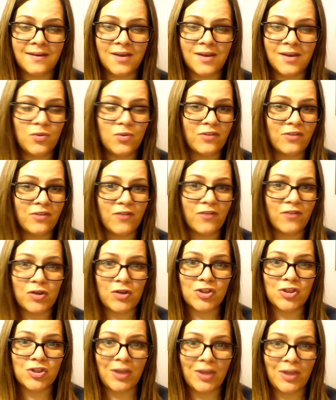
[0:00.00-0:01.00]
It was a very
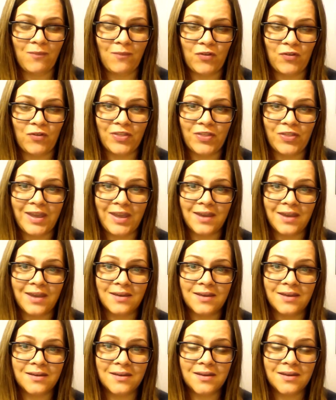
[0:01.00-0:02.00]
shameful thing.
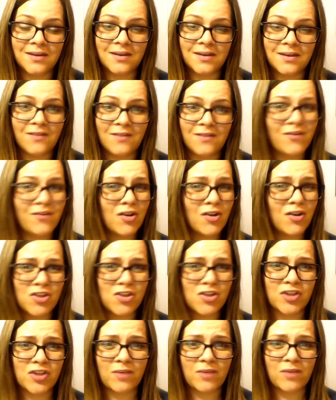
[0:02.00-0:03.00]
Very
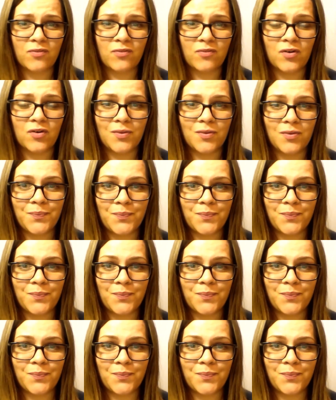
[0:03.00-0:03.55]
shameful.